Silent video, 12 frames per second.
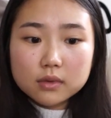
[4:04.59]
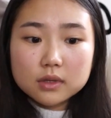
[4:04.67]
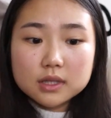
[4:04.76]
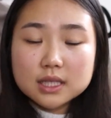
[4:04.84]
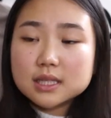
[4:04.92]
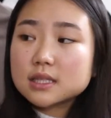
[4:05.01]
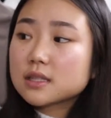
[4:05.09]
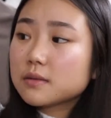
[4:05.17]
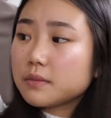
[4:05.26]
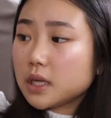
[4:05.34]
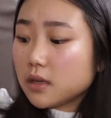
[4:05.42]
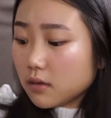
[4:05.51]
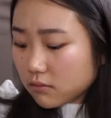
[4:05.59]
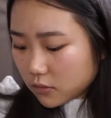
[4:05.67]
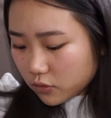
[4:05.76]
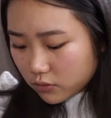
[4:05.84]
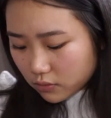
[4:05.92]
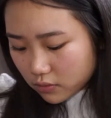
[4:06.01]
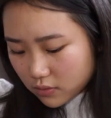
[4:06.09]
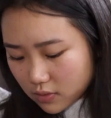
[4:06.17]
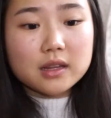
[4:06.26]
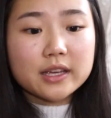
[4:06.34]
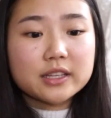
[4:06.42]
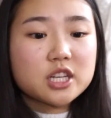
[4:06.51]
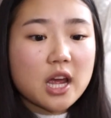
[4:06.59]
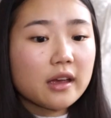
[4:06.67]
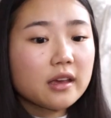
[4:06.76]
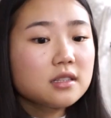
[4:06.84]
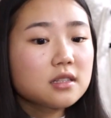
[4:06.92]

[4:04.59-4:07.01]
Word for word: This is in medium. Ooh. Like jackets,